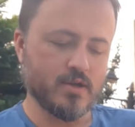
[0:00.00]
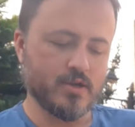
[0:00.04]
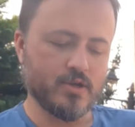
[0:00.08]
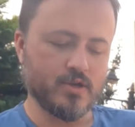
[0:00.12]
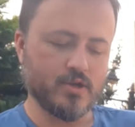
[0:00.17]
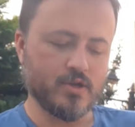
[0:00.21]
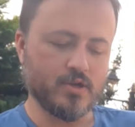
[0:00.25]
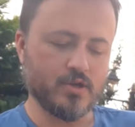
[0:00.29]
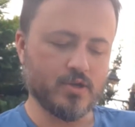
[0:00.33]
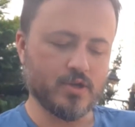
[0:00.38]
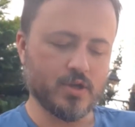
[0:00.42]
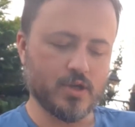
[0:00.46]

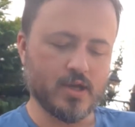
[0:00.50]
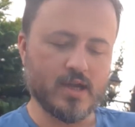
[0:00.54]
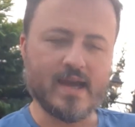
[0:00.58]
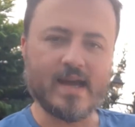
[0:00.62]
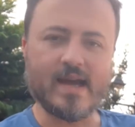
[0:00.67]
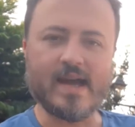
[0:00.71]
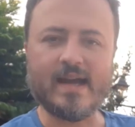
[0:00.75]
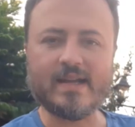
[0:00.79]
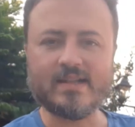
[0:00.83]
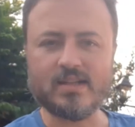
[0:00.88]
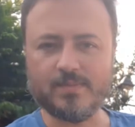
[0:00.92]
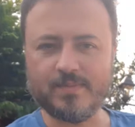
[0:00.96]
you'd
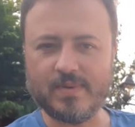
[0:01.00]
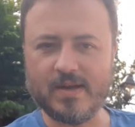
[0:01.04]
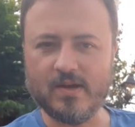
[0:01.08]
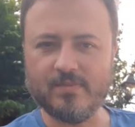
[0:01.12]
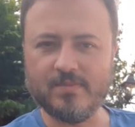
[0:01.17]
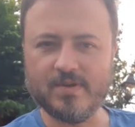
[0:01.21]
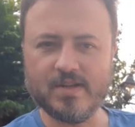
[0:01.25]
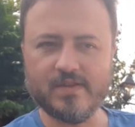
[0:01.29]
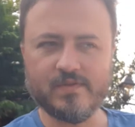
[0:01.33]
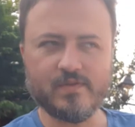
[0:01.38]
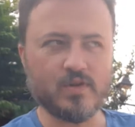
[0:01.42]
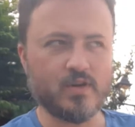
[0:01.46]
add up how
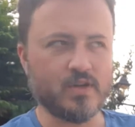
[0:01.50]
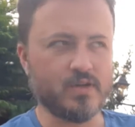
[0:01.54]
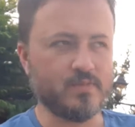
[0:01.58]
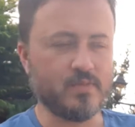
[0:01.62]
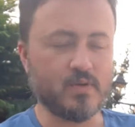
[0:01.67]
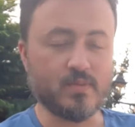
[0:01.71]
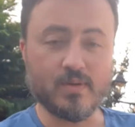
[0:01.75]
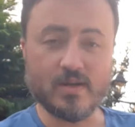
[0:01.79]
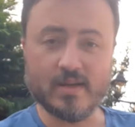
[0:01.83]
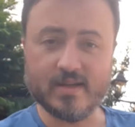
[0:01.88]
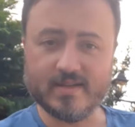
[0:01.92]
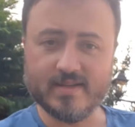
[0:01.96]
many you've got in
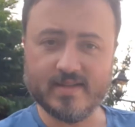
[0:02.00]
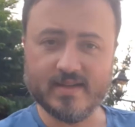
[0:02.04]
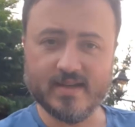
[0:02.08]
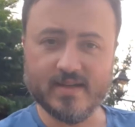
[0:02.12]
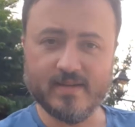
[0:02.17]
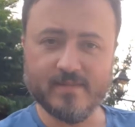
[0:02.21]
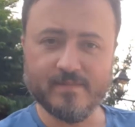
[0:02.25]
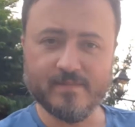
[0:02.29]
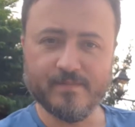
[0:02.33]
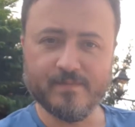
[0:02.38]
mobility,